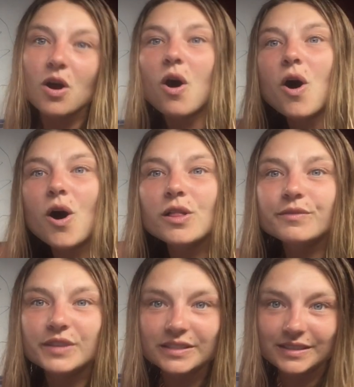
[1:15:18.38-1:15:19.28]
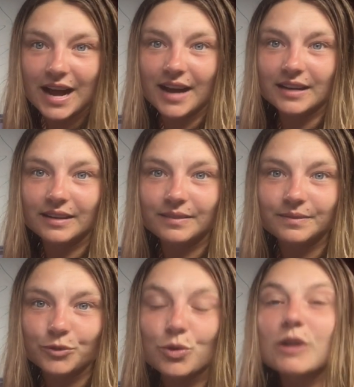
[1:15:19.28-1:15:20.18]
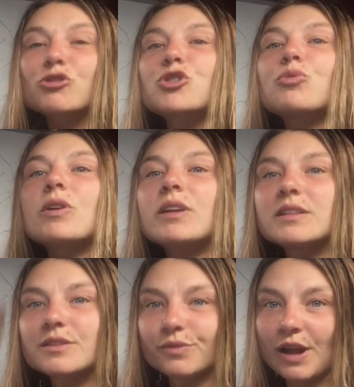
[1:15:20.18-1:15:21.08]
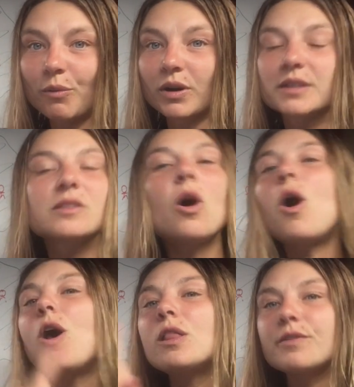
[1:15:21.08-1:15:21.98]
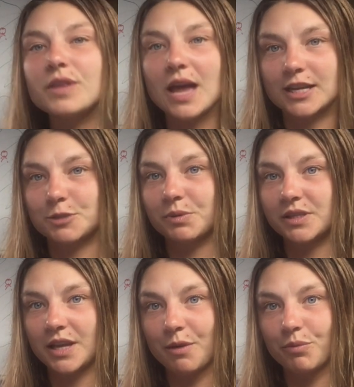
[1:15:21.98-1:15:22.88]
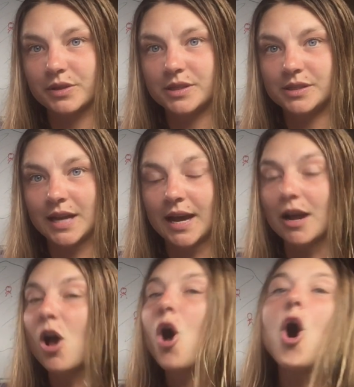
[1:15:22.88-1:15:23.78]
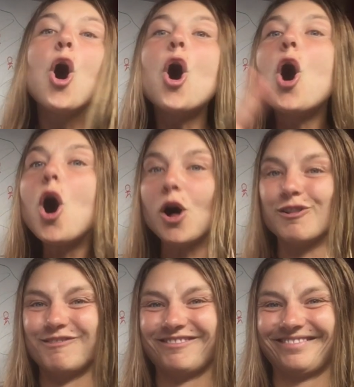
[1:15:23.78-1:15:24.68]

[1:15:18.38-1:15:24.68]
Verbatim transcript: all of this data throughout trillions of networks, all of the explicit implicit data, all